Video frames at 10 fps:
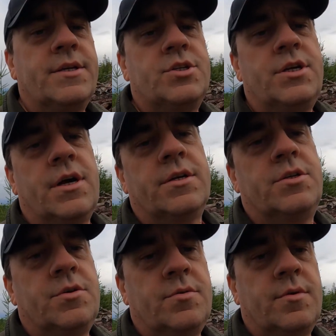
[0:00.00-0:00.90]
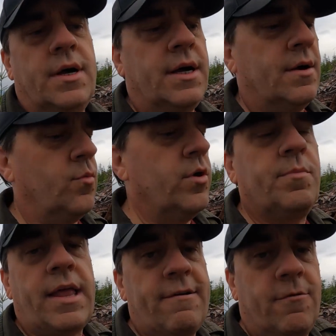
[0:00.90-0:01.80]
Dishy onto a wood
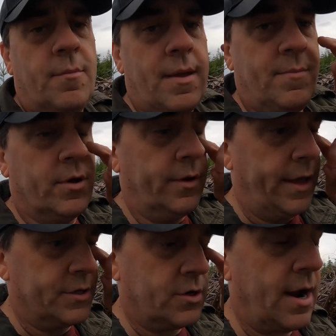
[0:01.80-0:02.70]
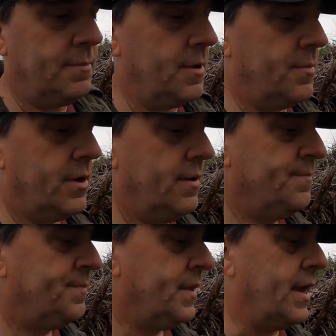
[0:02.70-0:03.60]
platform I built out of scrap lumber
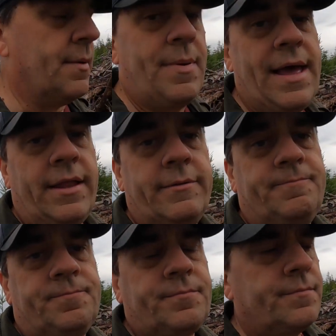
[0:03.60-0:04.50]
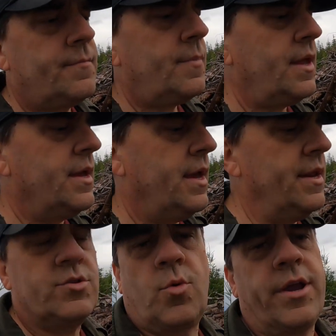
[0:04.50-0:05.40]
and a pallet, and
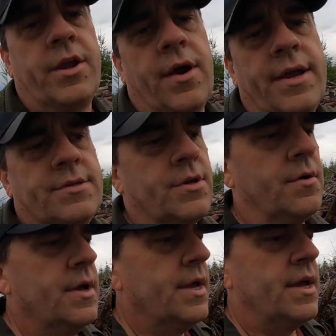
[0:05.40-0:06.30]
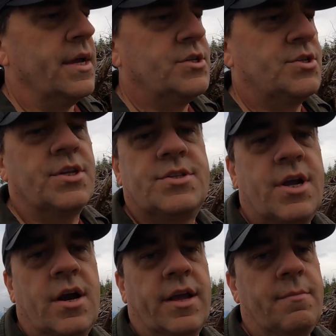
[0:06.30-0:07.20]
it's working great. So it just sits
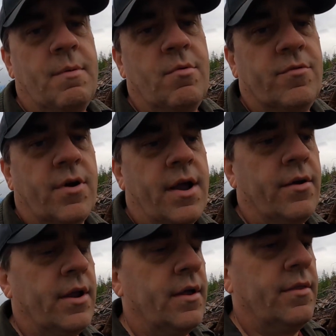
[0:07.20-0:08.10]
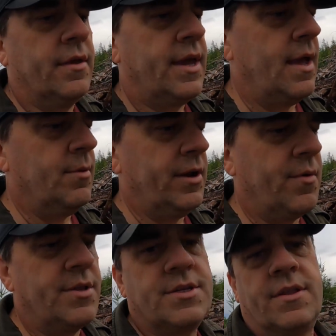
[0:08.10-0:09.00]
there and it can be moved around. The cabling
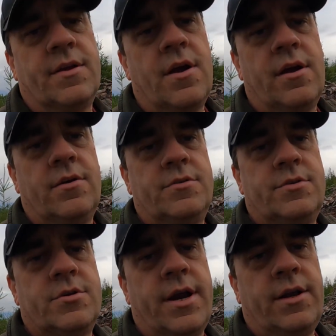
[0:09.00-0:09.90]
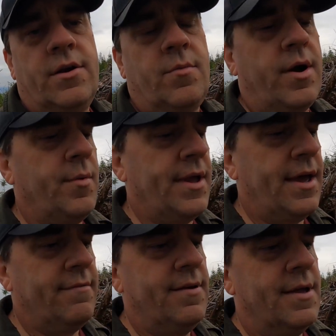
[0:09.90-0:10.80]
runs into the cargo trailer where we
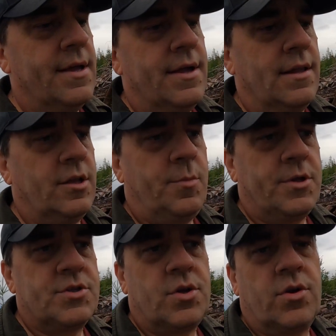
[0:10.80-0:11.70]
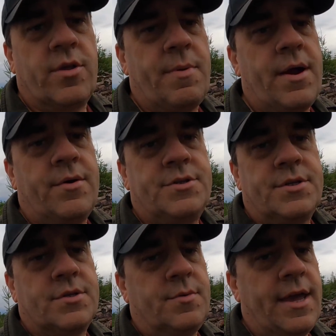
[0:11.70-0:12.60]
have a little bit of solar that powers
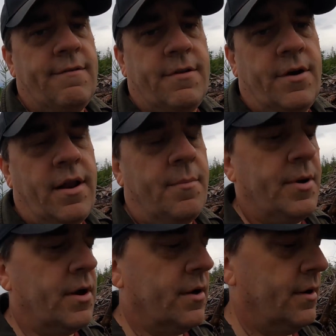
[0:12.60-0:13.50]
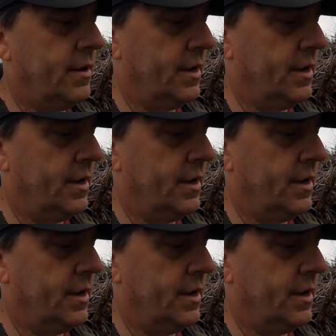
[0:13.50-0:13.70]
it, so we have internet up here.